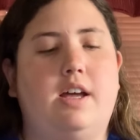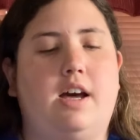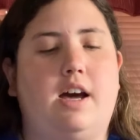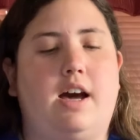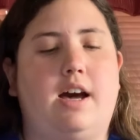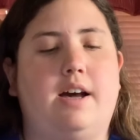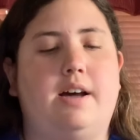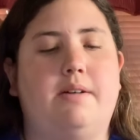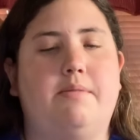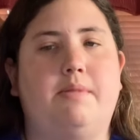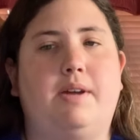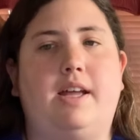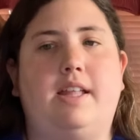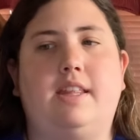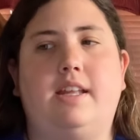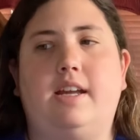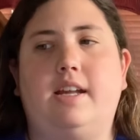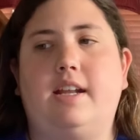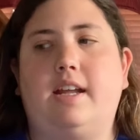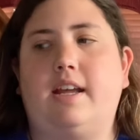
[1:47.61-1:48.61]
And
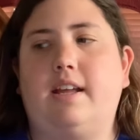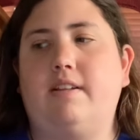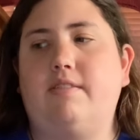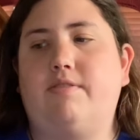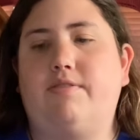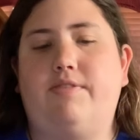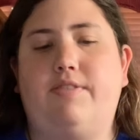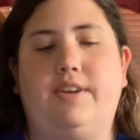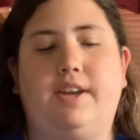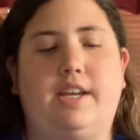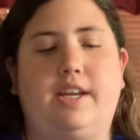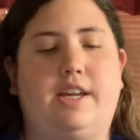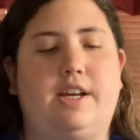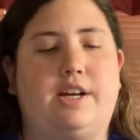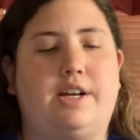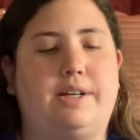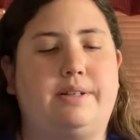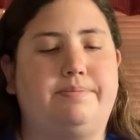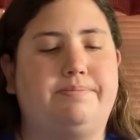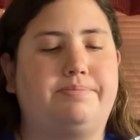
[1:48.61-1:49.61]
then in
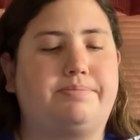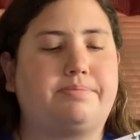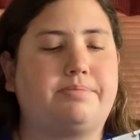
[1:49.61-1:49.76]
figure